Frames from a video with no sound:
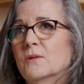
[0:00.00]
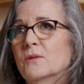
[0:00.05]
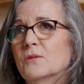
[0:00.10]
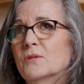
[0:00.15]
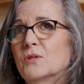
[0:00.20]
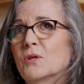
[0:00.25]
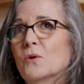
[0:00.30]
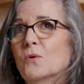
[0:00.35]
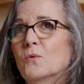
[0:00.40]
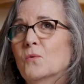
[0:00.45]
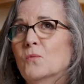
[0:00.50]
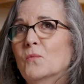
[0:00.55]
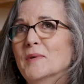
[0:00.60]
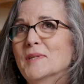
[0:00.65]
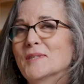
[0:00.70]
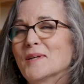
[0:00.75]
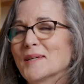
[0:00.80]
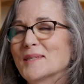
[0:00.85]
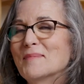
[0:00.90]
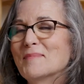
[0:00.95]
So we
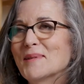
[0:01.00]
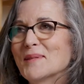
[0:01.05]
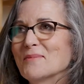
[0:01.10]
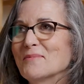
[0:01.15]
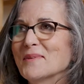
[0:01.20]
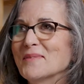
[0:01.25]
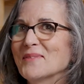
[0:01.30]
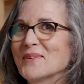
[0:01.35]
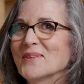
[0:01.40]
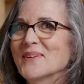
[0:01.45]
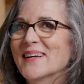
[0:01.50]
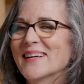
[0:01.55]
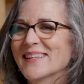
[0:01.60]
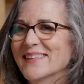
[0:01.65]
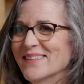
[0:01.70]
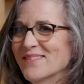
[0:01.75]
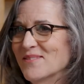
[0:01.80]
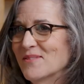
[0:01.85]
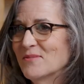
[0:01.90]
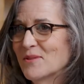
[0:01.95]
talked about the river
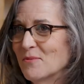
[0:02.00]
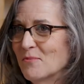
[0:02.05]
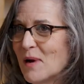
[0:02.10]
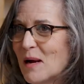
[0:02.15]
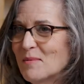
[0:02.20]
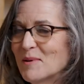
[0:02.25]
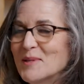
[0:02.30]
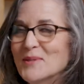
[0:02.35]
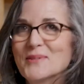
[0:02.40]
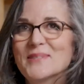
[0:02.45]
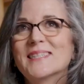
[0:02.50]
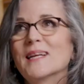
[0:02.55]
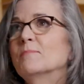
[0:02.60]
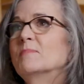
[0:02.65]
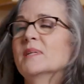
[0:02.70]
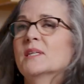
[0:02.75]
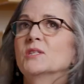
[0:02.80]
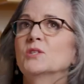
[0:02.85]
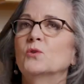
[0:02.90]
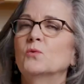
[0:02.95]
and the Robert who
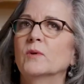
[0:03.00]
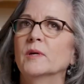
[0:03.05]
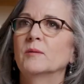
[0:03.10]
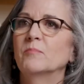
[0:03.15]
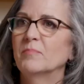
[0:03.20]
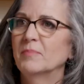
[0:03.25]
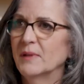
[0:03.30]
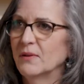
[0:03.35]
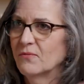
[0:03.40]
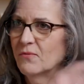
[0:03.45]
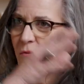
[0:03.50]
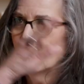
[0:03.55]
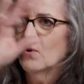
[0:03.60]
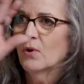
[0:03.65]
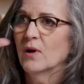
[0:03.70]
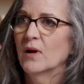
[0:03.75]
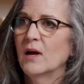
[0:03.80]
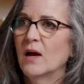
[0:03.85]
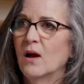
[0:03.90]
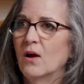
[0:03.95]
stepped into it
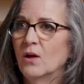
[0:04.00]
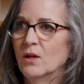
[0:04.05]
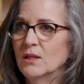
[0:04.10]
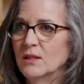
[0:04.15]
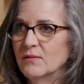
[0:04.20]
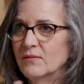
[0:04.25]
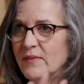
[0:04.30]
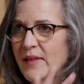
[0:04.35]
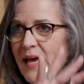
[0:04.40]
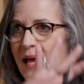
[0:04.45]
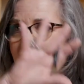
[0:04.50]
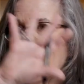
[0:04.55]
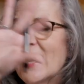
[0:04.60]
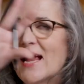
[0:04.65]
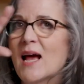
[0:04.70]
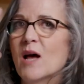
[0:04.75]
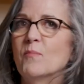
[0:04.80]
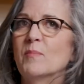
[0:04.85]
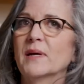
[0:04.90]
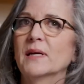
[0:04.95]
before all of that
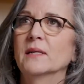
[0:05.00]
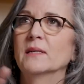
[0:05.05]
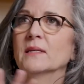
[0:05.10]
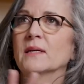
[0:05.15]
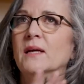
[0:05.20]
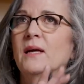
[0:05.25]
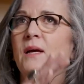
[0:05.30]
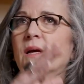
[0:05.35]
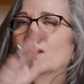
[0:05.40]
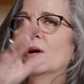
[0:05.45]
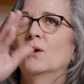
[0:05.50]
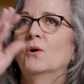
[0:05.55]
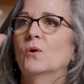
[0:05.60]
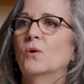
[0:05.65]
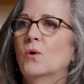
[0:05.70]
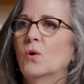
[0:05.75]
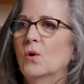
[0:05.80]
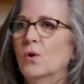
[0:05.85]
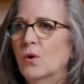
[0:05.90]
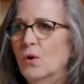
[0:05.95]
happened.
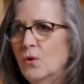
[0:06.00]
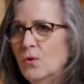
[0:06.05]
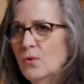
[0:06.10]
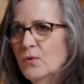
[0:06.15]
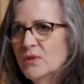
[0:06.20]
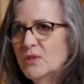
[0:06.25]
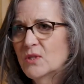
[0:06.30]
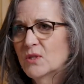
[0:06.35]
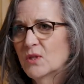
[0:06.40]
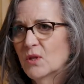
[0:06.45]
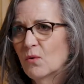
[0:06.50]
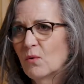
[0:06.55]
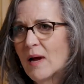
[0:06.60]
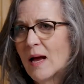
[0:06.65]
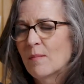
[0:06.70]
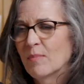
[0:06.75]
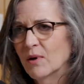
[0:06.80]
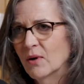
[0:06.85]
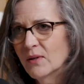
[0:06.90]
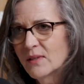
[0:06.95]
Who's the
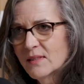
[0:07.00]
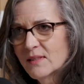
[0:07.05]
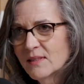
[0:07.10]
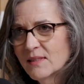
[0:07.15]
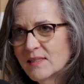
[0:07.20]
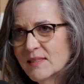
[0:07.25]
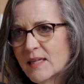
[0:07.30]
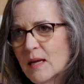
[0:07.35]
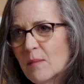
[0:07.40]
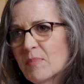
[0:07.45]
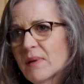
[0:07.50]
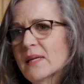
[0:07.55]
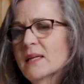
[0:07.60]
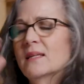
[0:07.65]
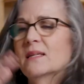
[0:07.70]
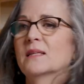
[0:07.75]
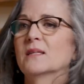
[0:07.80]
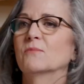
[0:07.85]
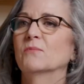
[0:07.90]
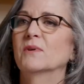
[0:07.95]
Robert stepping
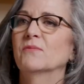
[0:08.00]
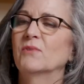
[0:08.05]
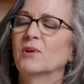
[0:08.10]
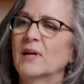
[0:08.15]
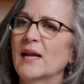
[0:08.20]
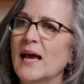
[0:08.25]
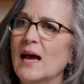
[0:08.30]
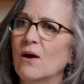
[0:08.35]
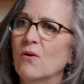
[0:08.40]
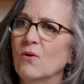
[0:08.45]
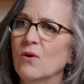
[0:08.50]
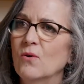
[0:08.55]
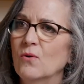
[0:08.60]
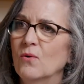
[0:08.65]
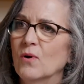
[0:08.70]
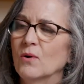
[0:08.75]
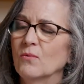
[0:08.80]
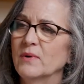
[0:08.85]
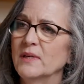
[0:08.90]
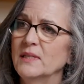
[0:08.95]
into the river now?
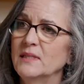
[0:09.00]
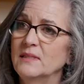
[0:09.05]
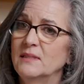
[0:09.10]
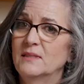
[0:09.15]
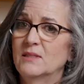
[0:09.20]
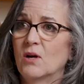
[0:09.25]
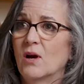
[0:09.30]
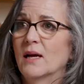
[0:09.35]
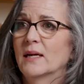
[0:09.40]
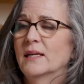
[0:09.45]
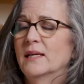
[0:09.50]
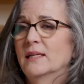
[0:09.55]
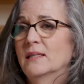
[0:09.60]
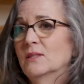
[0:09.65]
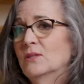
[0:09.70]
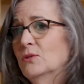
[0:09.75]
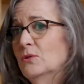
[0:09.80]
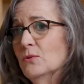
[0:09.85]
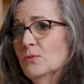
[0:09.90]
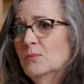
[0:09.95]
Who are we talking
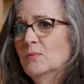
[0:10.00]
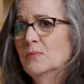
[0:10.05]
to?